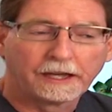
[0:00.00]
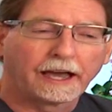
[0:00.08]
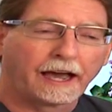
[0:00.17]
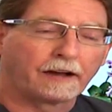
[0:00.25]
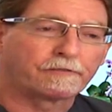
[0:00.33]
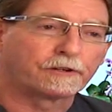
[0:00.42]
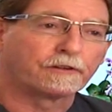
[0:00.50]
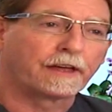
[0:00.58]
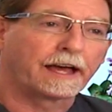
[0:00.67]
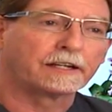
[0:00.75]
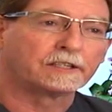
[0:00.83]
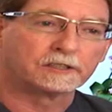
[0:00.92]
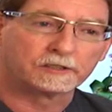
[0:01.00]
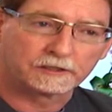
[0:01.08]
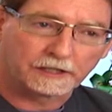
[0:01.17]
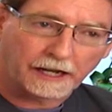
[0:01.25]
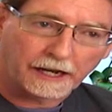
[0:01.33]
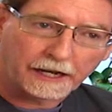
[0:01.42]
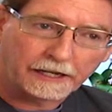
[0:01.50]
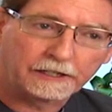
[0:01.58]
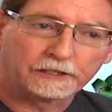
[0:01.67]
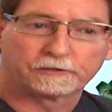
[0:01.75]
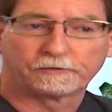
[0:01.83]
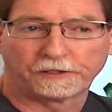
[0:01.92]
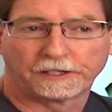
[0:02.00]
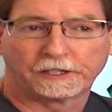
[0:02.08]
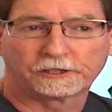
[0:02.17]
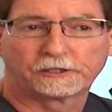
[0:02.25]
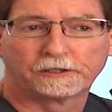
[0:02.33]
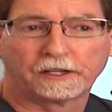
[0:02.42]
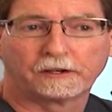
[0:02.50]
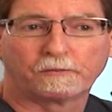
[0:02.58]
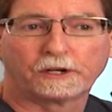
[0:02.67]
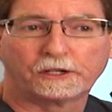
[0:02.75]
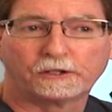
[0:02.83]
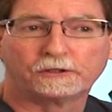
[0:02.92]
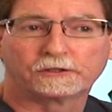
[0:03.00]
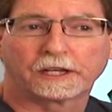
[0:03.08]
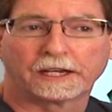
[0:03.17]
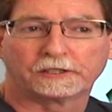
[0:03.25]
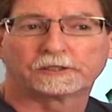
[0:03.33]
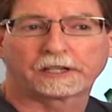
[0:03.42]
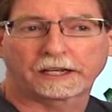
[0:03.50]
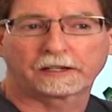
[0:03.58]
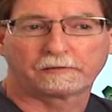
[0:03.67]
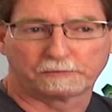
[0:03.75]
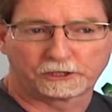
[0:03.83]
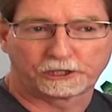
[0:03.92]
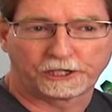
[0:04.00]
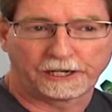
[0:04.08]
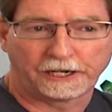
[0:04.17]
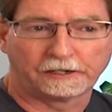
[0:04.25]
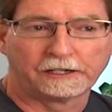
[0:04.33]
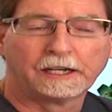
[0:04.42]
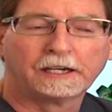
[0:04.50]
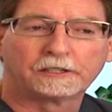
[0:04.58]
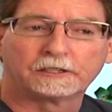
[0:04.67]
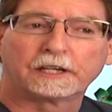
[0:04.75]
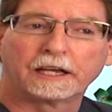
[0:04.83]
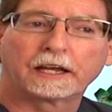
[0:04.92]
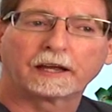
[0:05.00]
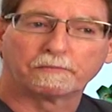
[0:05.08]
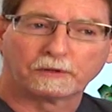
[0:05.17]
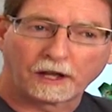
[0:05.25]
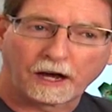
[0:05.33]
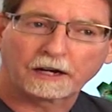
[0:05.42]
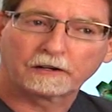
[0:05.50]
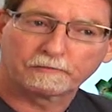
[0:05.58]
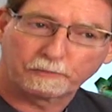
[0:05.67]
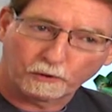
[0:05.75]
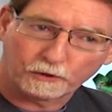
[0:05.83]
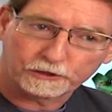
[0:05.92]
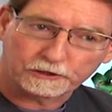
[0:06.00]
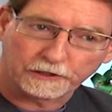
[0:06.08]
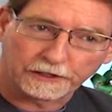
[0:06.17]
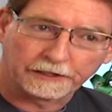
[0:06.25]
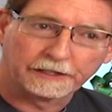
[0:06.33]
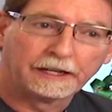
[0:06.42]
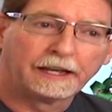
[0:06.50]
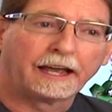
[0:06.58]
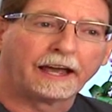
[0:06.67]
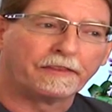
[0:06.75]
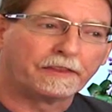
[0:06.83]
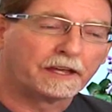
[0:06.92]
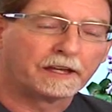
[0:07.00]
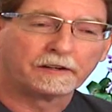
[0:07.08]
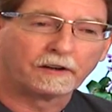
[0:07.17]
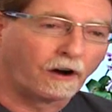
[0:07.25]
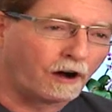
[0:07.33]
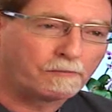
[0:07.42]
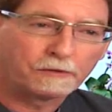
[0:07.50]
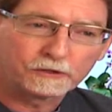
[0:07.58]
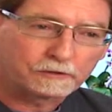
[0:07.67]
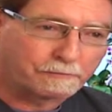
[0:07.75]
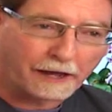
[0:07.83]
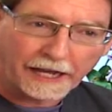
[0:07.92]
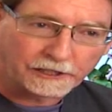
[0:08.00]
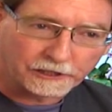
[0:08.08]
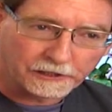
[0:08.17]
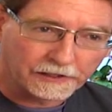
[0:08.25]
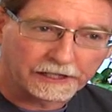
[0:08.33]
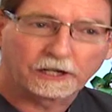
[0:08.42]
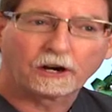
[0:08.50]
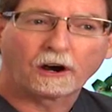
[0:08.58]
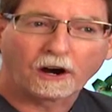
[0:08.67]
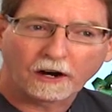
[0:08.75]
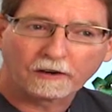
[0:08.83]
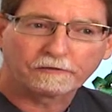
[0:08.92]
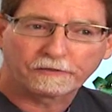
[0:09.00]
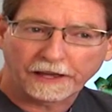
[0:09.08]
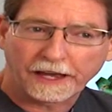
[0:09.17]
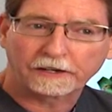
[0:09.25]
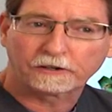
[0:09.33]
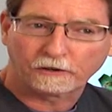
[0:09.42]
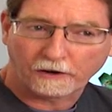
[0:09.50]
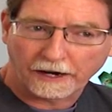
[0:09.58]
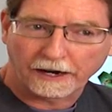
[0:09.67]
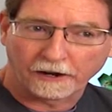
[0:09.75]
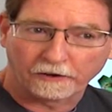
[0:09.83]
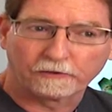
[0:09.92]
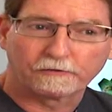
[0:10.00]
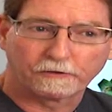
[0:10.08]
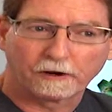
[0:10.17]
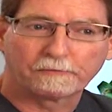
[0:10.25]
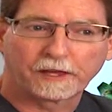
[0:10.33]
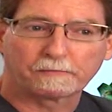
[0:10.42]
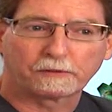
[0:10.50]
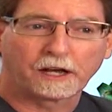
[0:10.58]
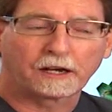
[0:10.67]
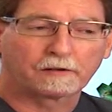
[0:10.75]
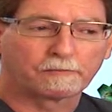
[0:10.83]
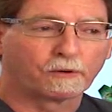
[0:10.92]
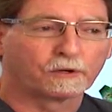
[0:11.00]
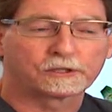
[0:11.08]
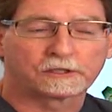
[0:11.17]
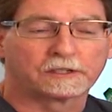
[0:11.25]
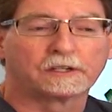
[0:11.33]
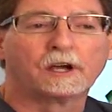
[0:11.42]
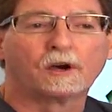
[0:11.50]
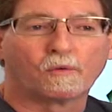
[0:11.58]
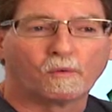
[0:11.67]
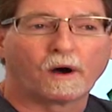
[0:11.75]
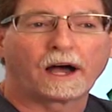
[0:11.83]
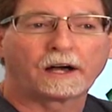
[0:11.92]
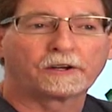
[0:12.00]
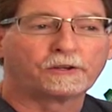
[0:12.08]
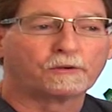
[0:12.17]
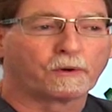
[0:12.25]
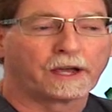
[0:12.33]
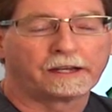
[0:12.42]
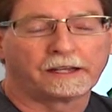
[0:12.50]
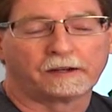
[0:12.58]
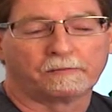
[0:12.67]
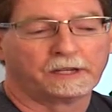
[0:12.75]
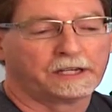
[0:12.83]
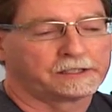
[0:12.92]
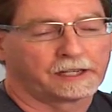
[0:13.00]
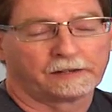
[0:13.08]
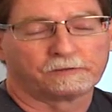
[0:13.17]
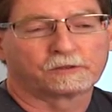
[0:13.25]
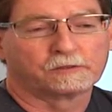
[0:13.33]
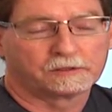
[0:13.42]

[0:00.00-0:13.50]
After that design is finished, then we use a second machine to take a block of porcelain and then almost magically carve that crown from that block of porcelain while you wait, and many times